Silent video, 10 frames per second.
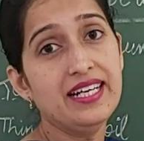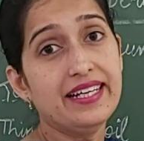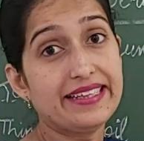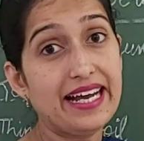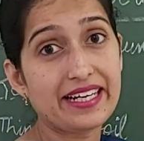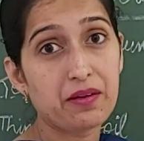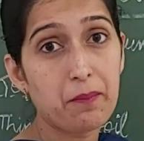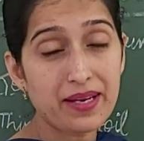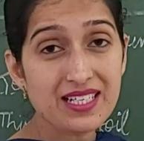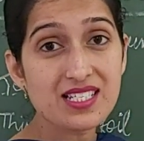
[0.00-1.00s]
That
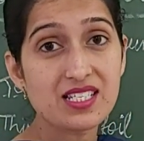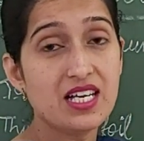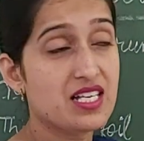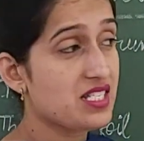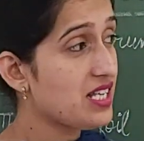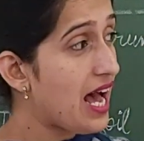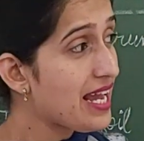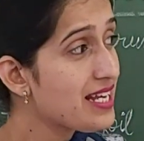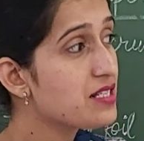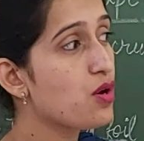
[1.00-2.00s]
means
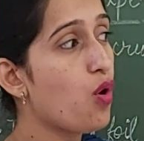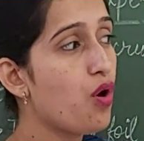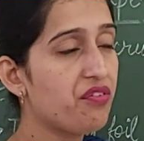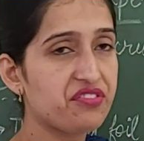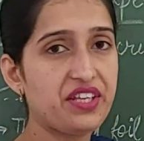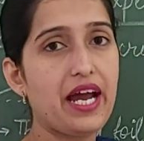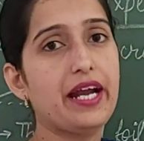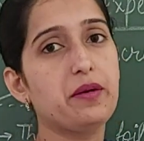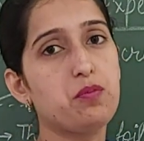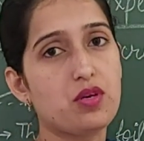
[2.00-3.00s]
size of
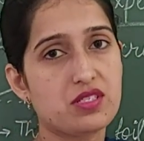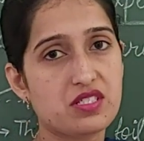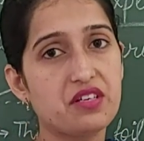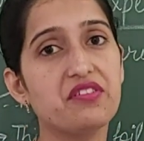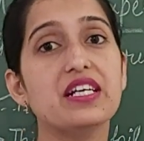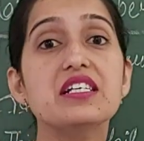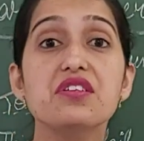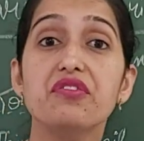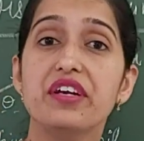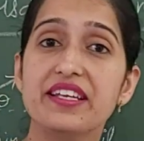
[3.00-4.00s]
that positive
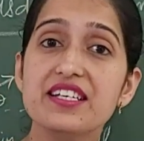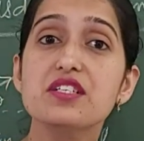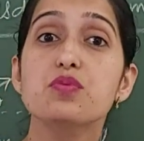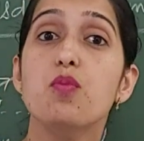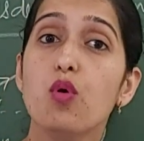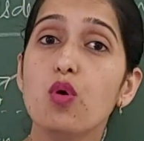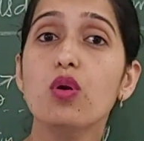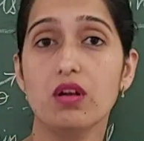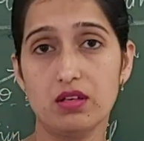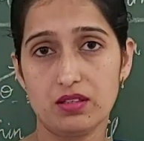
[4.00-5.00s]
is very
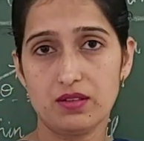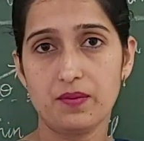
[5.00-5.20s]
small.